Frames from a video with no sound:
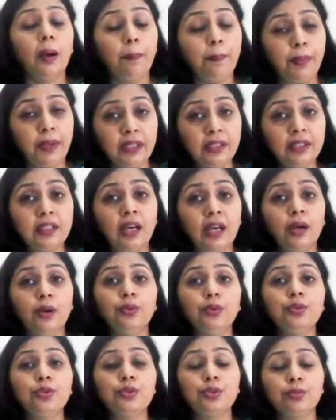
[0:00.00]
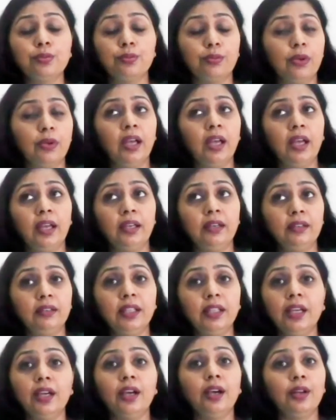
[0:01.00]
penned down and
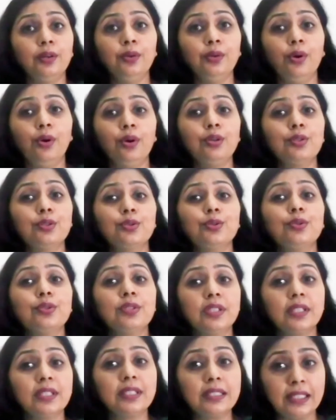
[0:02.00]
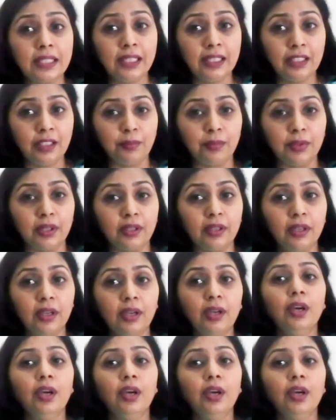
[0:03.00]
they are not so sustainable.